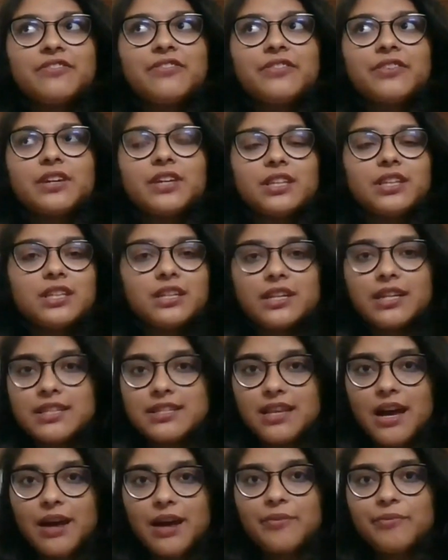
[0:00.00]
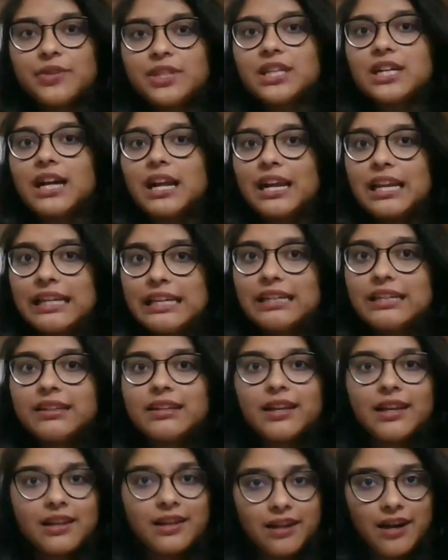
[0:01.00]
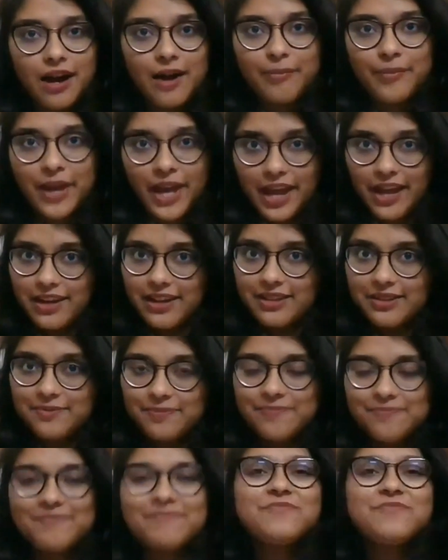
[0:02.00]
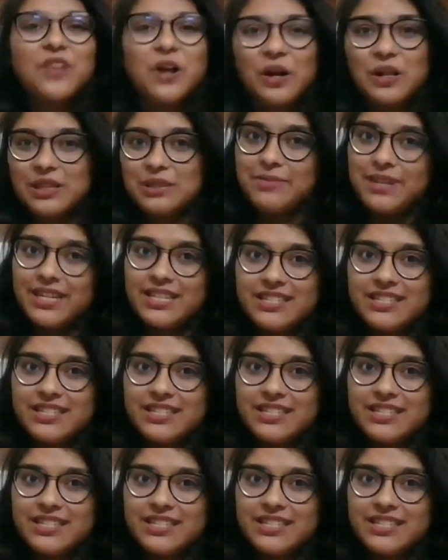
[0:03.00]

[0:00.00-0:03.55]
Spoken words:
the exam with a clear and calm head. All the best.